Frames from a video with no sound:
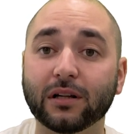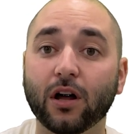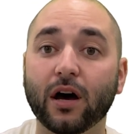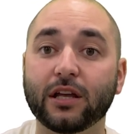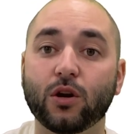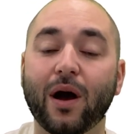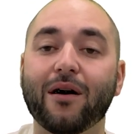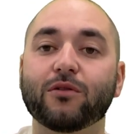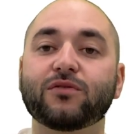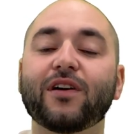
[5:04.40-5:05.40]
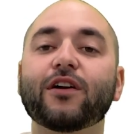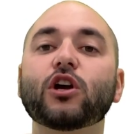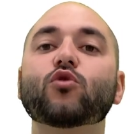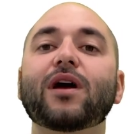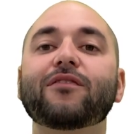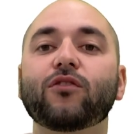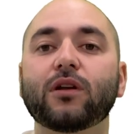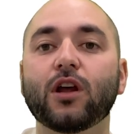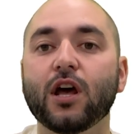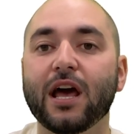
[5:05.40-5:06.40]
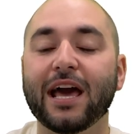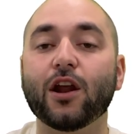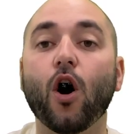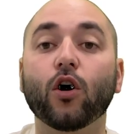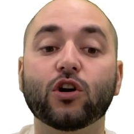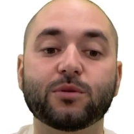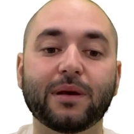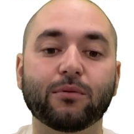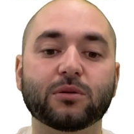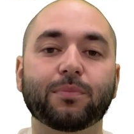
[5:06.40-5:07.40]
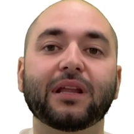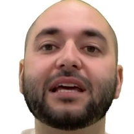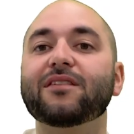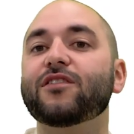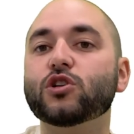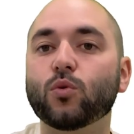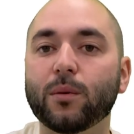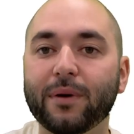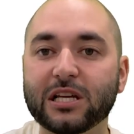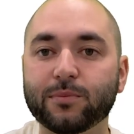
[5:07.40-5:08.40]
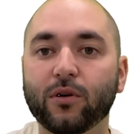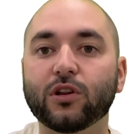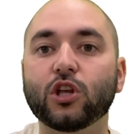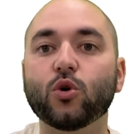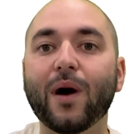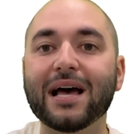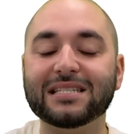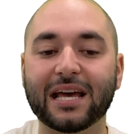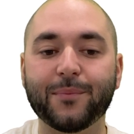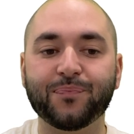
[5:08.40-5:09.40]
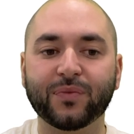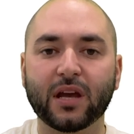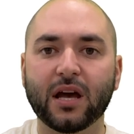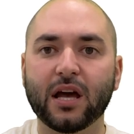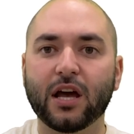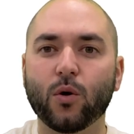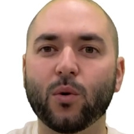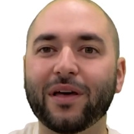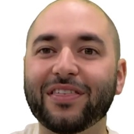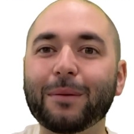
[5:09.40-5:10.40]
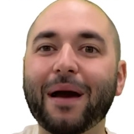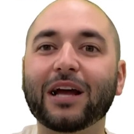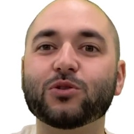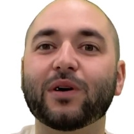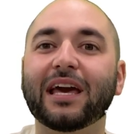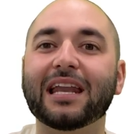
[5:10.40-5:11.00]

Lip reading: a lot. I was very grateful and honored to be able to play Division I baseball in the US. And when I think back to a kid,